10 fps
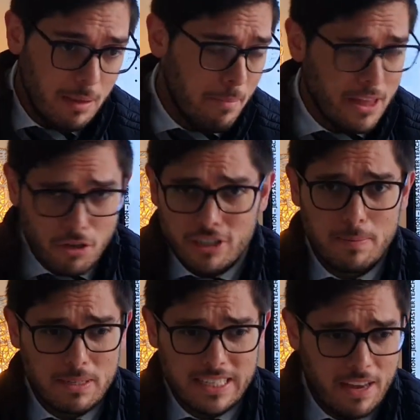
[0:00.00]
Matthew
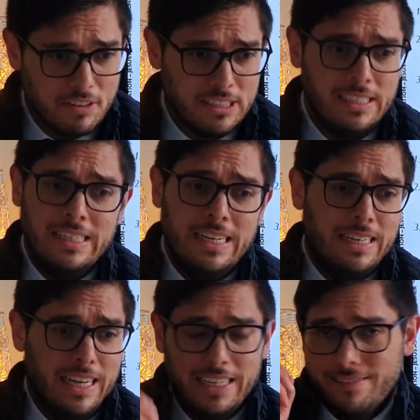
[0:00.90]
chapter 7,
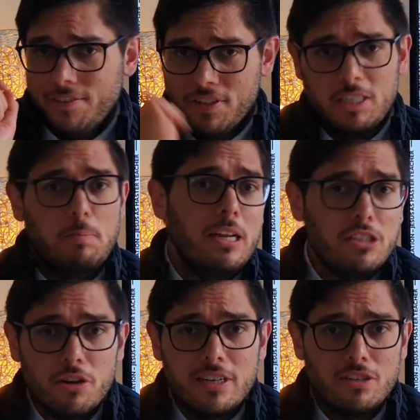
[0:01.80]
if the
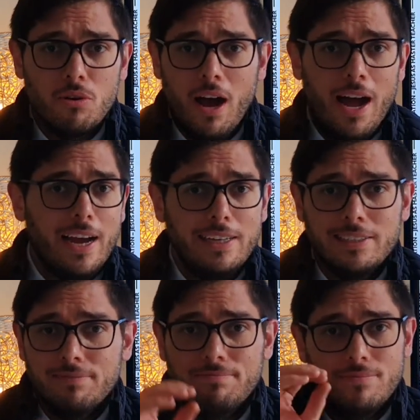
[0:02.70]
splinter is in your eye